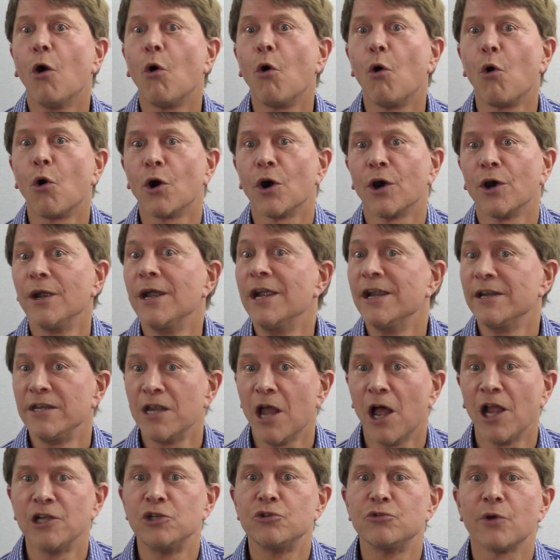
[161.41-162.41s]
or
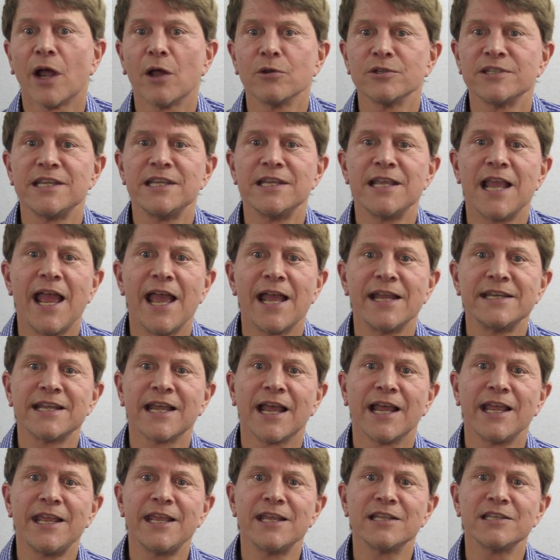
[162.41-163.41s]
non-drowsy
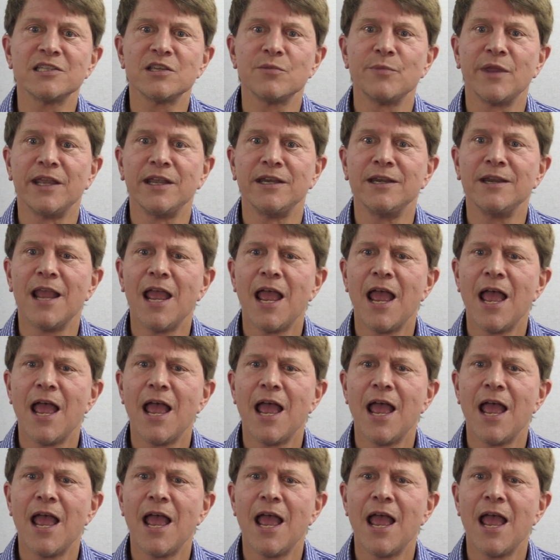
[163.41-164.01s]
antihistamine.